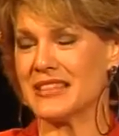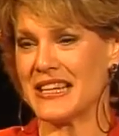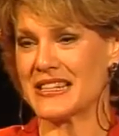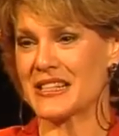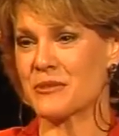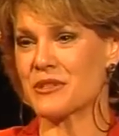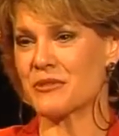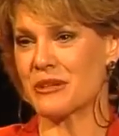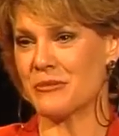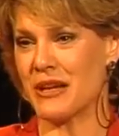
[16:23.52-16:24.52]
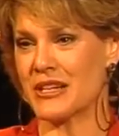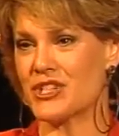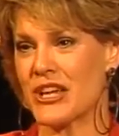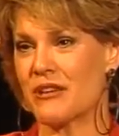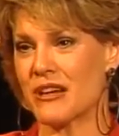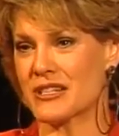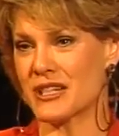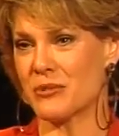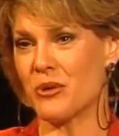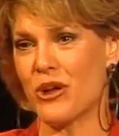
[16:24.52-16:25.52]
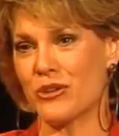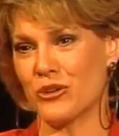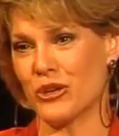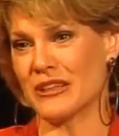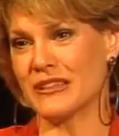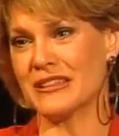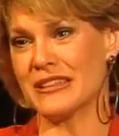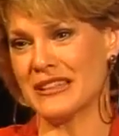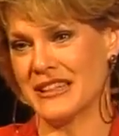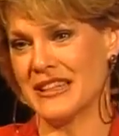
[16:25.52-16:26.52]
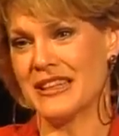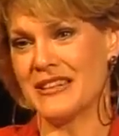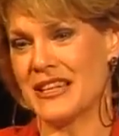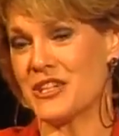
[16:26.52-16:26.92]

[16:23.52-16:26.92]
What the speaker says: Yes, and it was written by Jay Gruska and Paul Gordon, and they